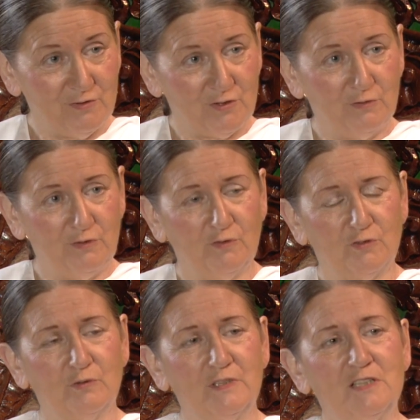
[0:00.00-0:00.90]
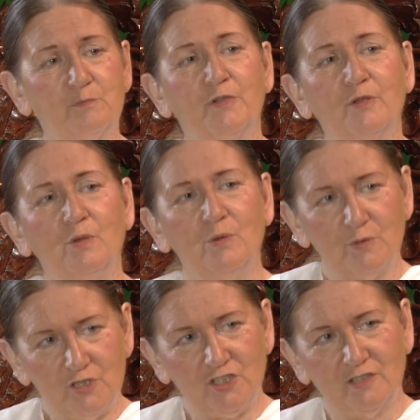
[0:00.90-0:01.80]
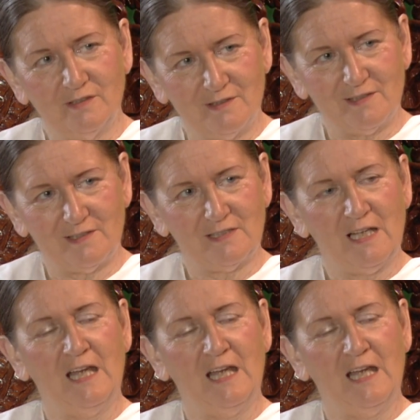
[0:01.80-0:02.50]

so you've got all these precautions.